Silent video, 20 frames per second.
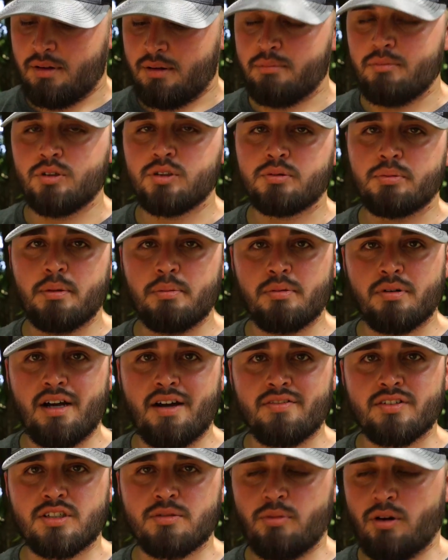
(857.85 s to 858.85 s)
Most people
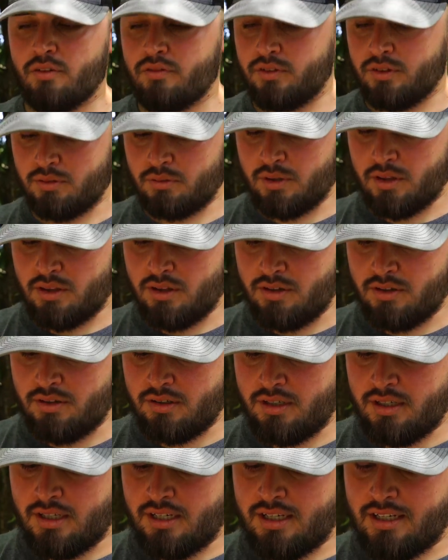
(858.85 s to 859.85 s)
have a smartphone with you
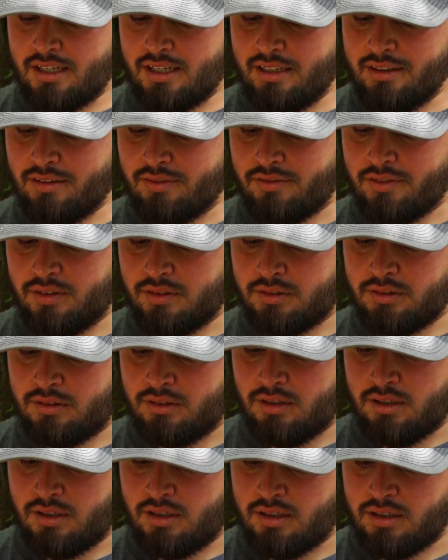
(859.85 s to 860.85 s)
in the field.
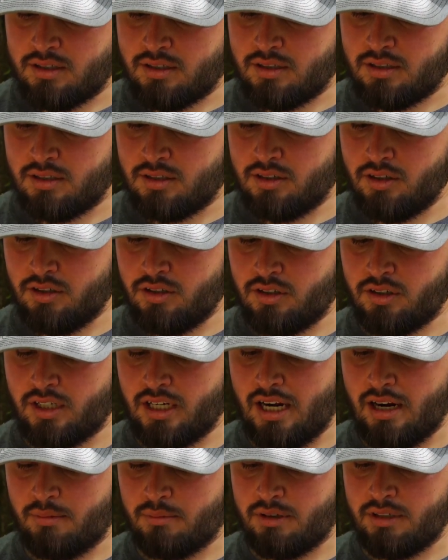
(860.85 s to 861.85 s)
Go to your
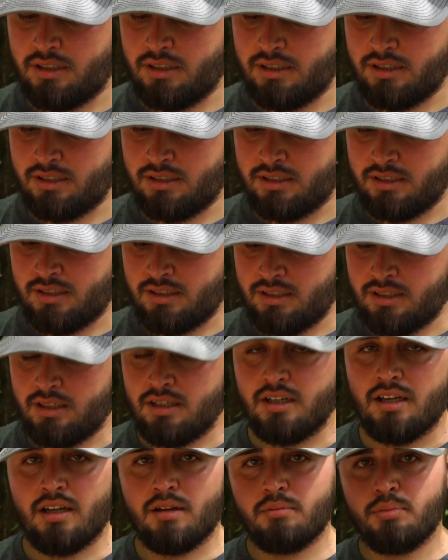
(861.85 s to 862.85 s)
camera
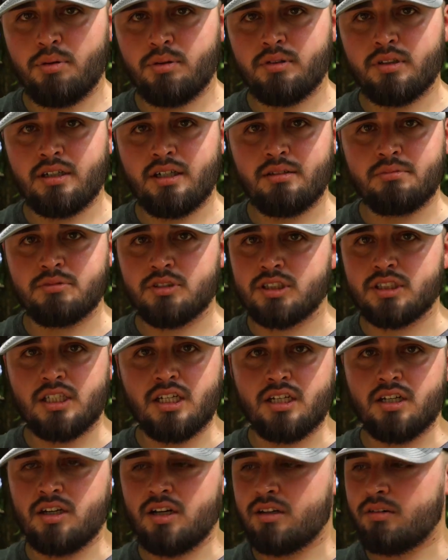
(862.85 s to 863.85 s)
and pull it up. Just
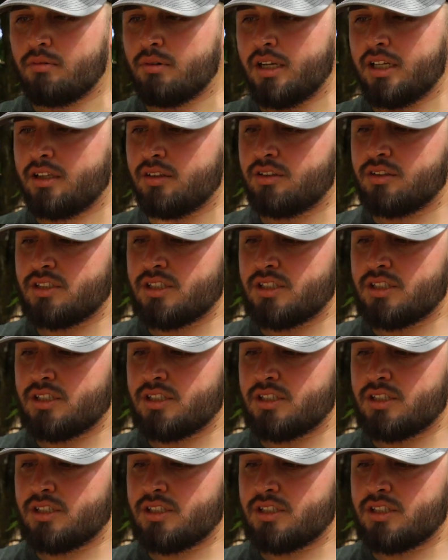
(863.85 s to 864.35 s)
get it on a regular